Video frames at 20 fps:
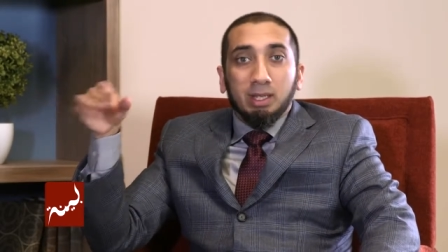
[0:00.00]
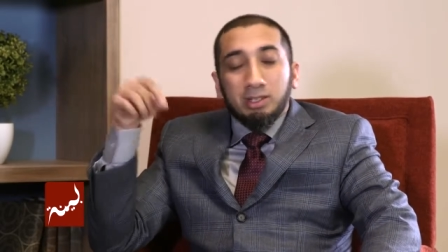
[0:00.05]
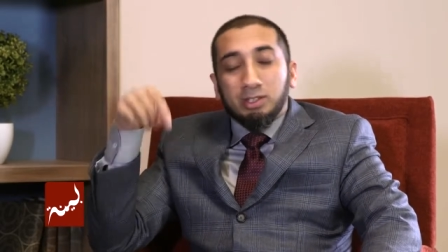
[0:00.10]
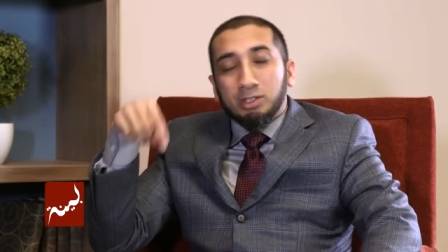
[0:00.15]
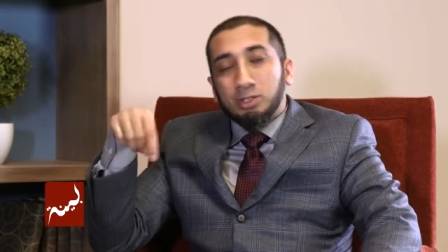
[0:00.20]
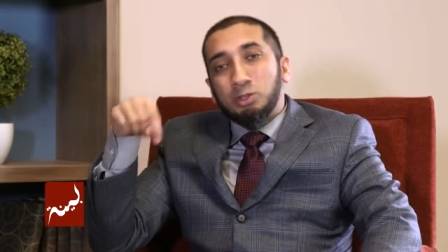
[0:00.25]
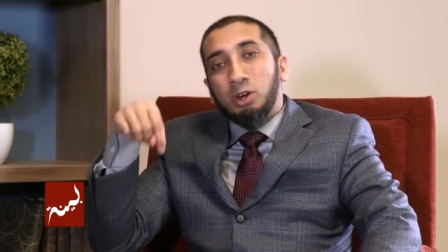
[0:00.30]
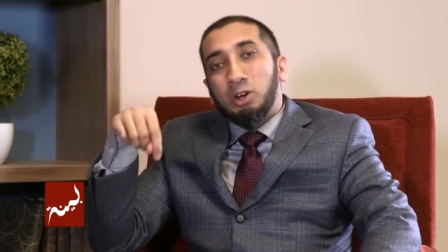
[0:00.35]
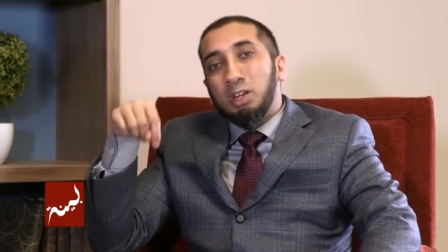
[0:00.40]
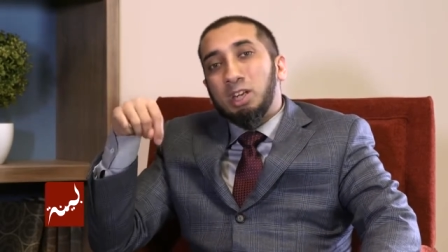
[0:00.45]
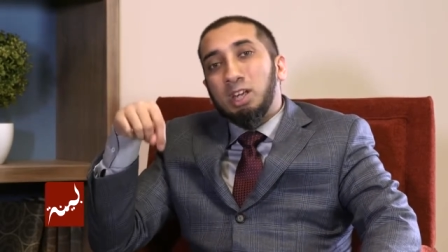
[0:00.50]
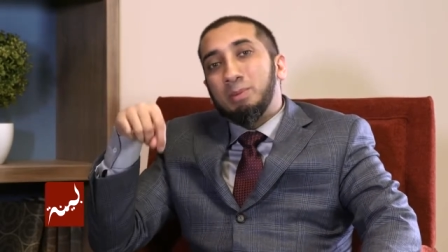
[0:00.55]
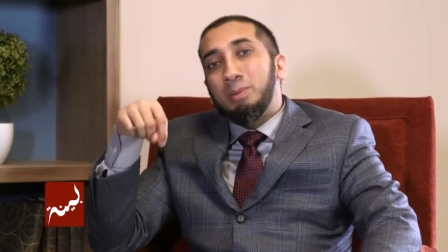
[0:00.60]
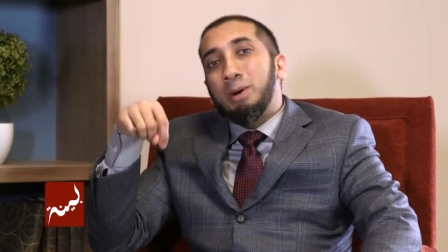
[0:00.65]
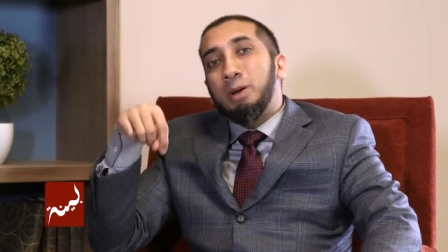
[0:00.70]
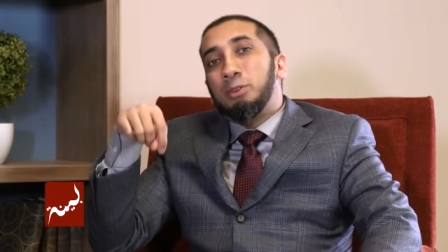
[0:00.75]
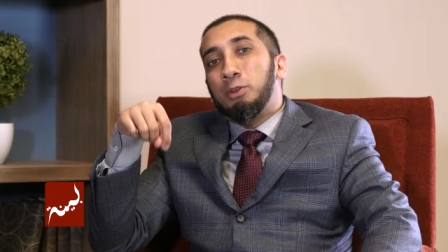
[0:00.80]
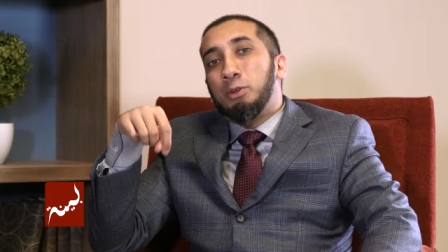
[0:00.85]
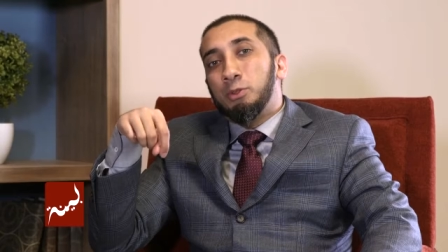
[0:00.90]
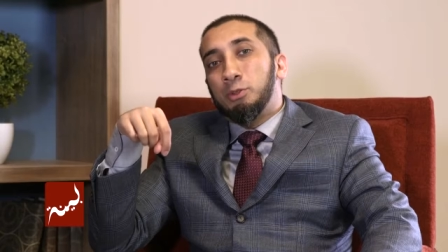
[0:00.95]
This is talking
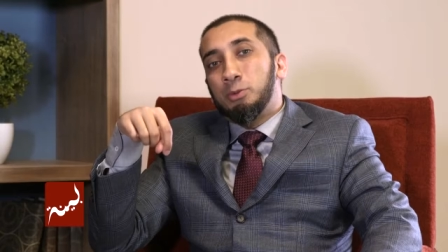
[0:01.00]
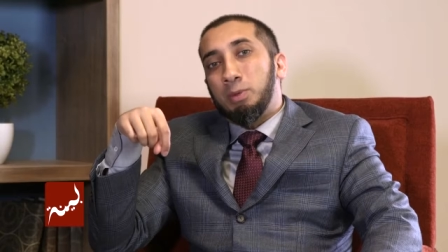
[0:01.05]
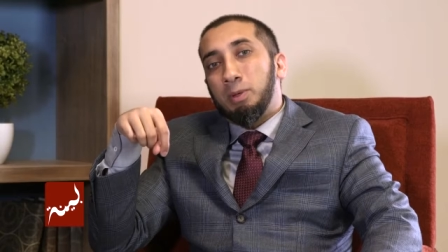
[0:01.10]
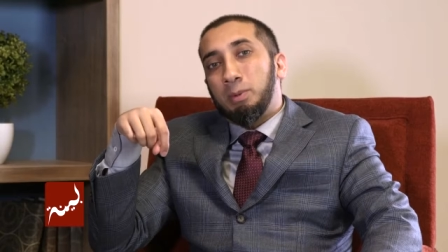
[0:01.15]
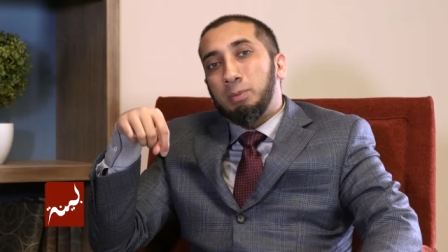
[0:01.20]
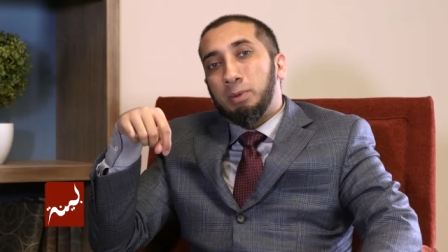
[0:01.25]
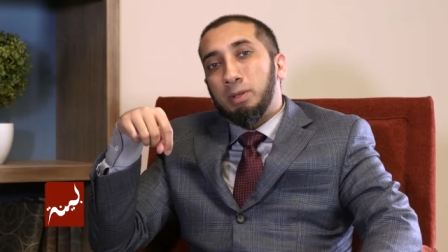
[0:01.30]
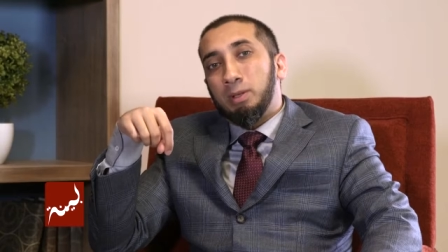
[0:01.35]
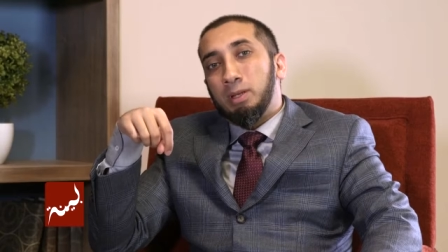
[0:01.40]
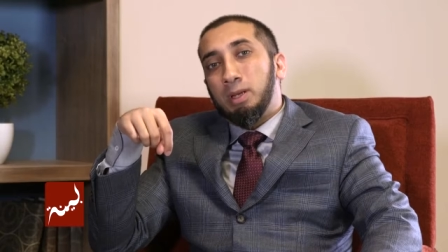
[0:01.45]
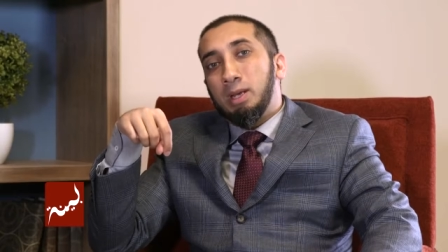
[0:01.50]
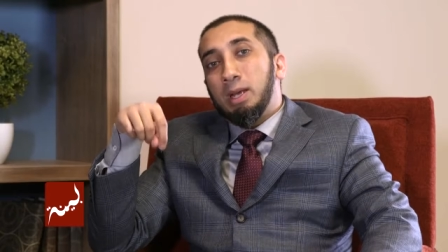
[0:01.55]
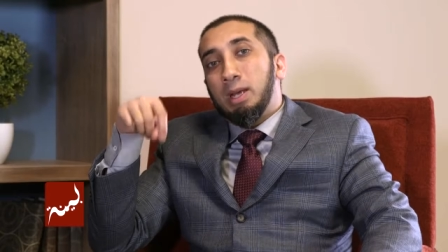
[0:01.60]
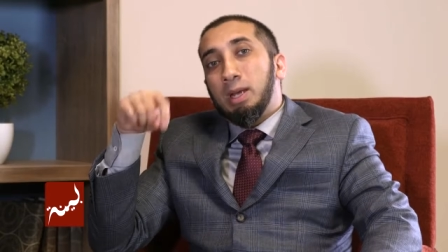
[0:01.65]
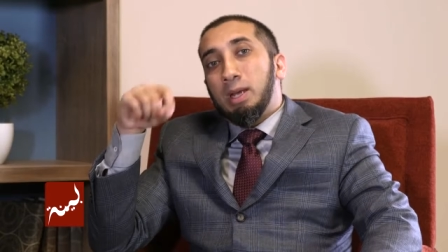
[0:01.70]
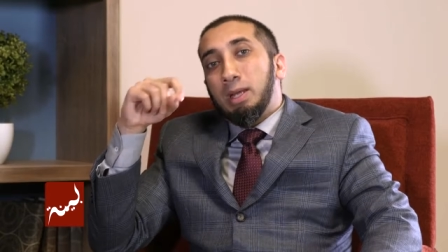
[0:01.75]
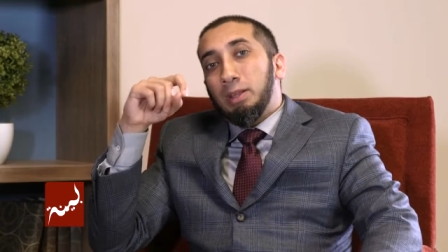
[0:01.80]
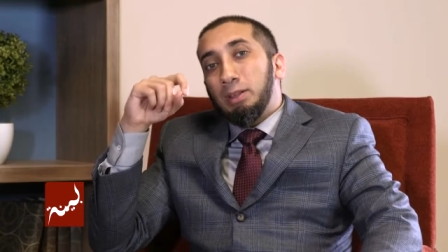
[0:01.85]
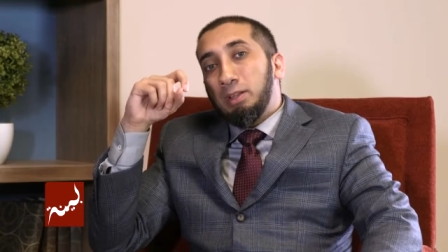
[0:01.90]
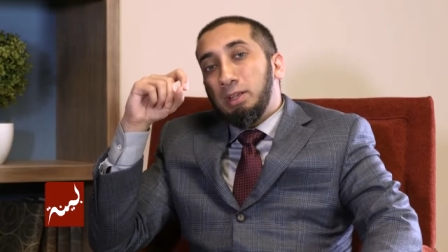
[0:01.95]
about those people.
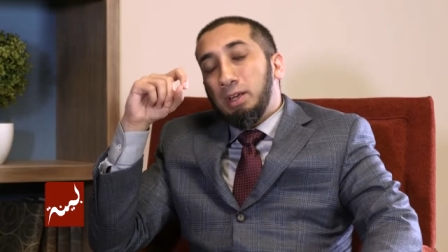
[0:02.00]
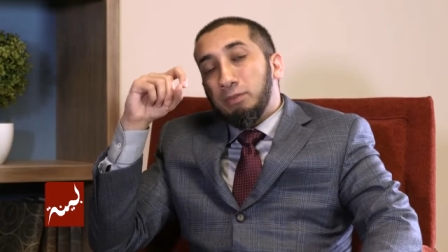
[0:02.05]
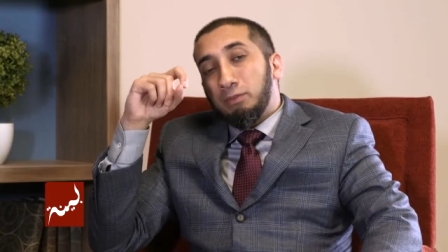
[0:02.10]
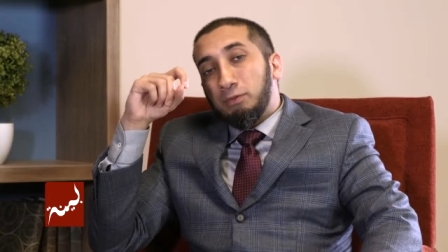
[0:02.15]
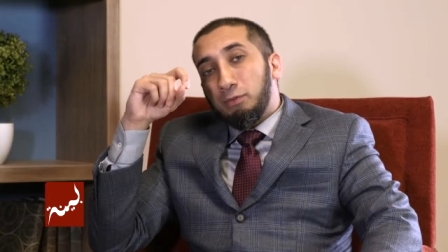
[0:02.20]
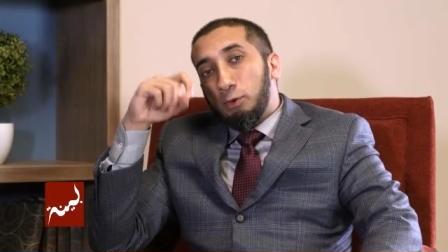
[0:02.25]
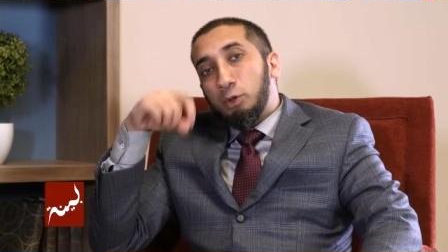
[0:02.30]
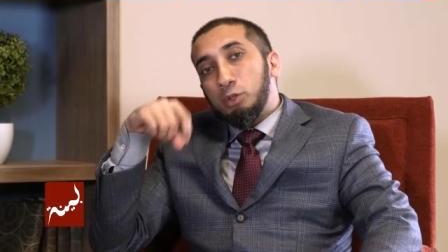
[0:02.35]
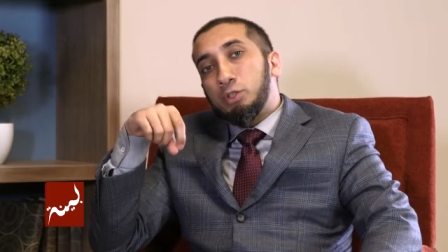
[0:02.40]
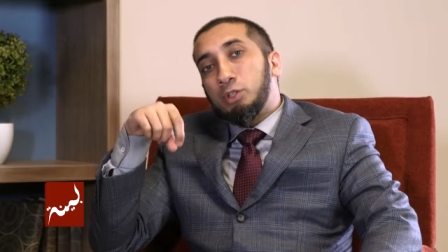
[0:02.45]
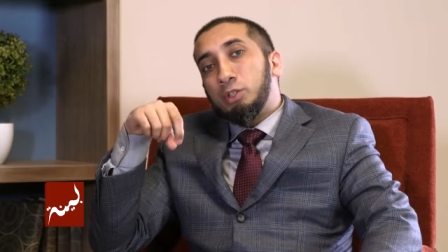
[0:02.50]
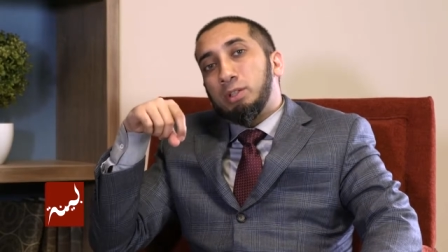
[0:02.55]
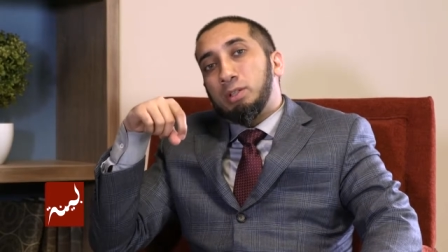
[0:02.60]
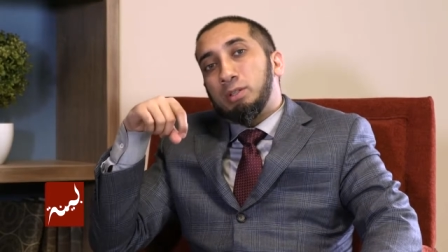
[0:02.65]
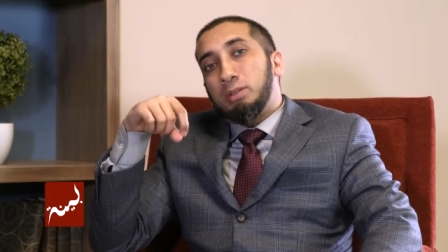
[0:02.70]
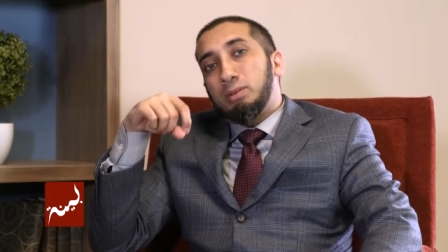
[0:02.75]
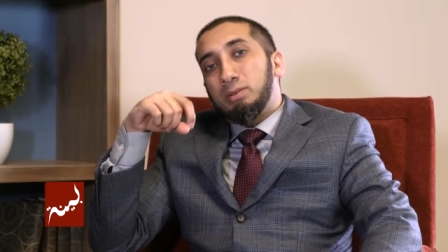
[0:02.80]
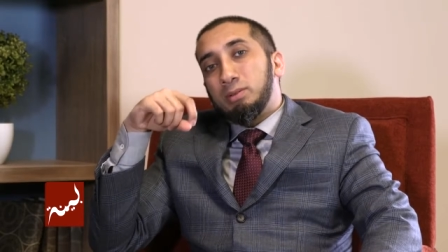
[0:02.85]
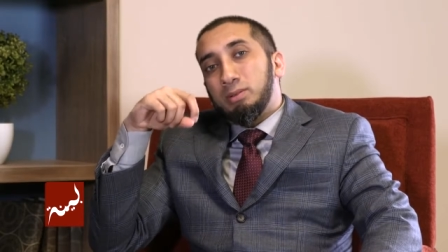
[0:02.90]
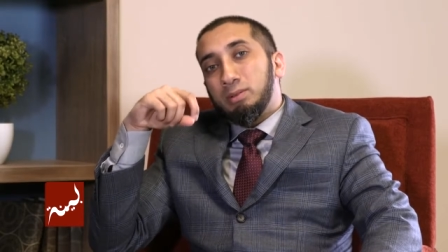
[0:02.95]
The
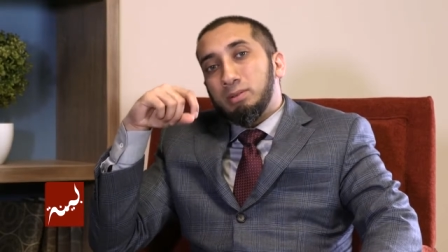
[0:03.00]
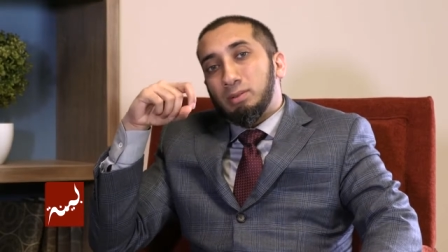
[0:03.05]
unfortunate